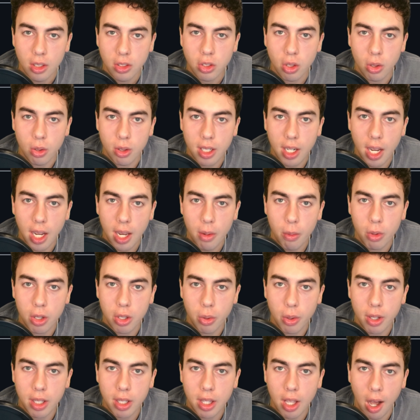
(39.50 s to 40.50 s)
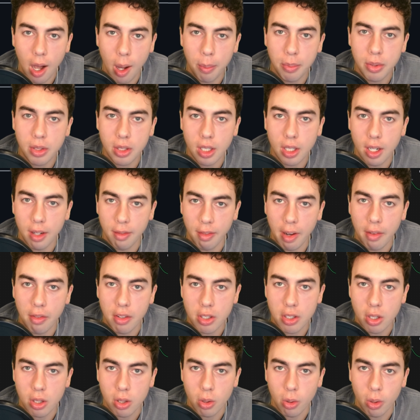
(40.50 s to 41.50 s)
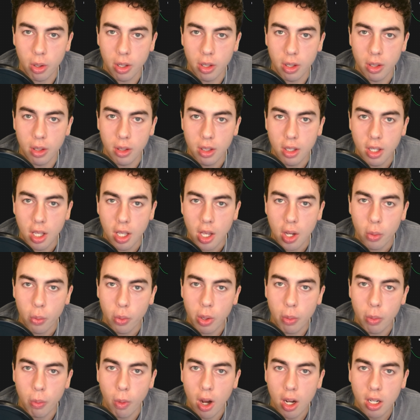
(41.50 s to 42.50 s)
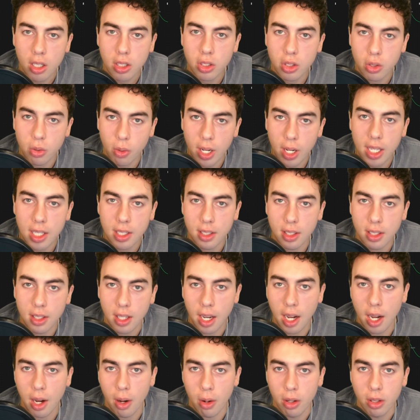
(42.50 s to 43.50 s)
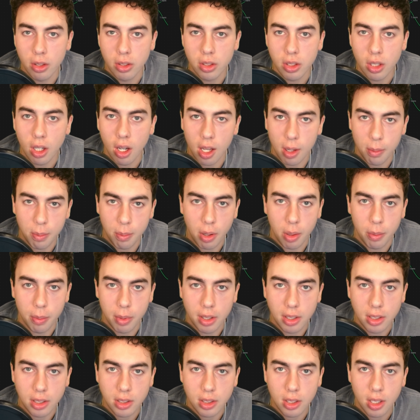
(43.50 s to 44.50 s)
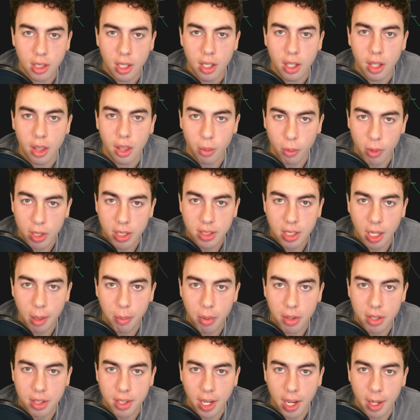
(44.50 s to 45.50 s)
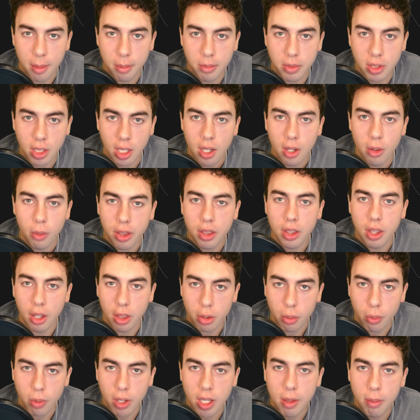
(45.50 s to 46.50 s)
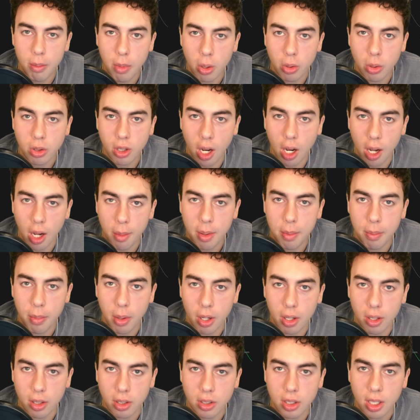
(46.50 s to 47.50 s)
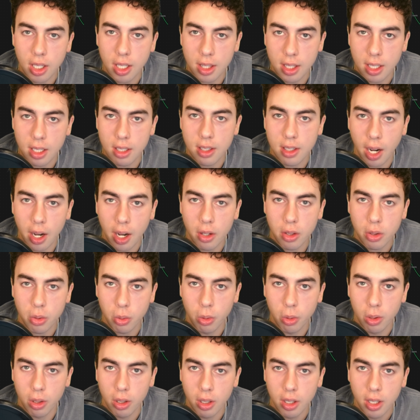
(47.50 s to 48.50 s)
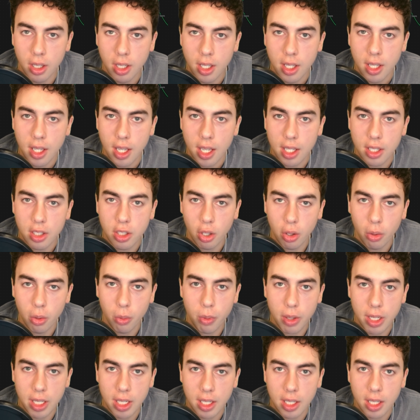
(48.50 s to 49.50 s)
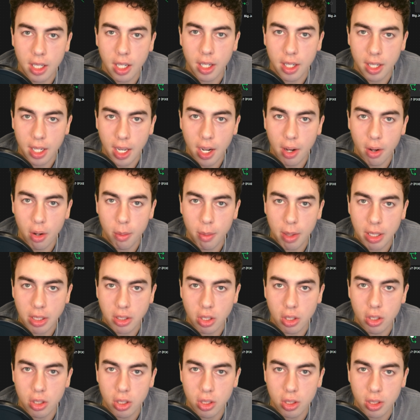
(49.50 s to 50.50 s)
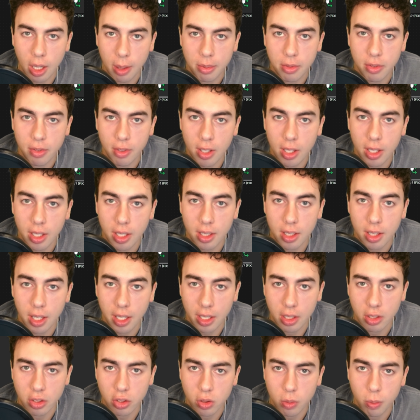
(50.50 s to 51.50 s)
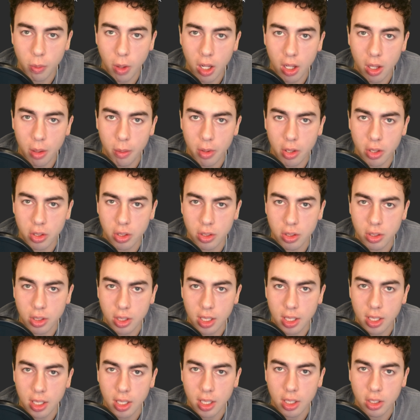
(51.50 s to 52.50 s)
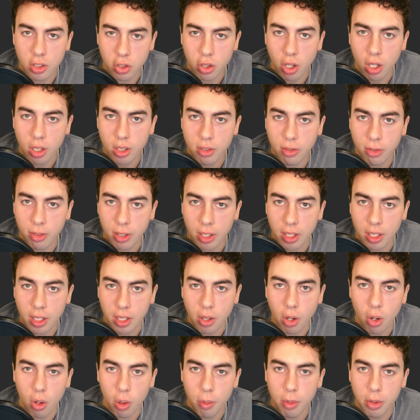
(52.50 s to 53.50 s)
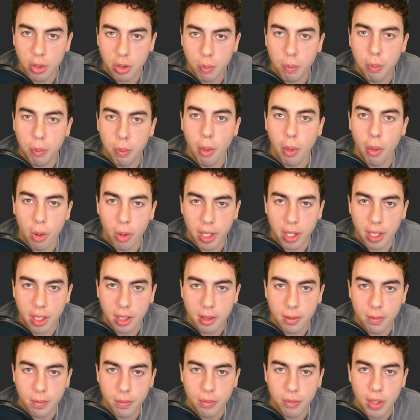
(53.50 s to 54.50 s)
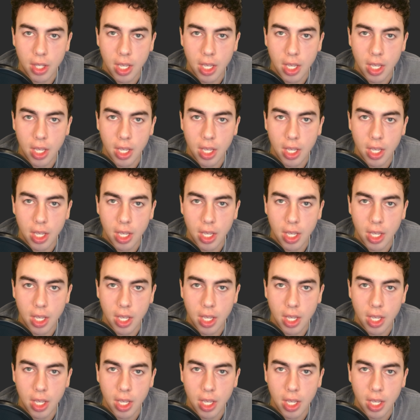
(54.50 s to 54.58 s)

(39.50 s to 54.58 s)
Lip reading: So today we're doing the opposite of every tutorial. We walk straight into the errors on purpose, 3 separate times, with the 3 most common bugs in the entire tool, until reading an error message stops feeling like a small emergency and starts feeling almost boring.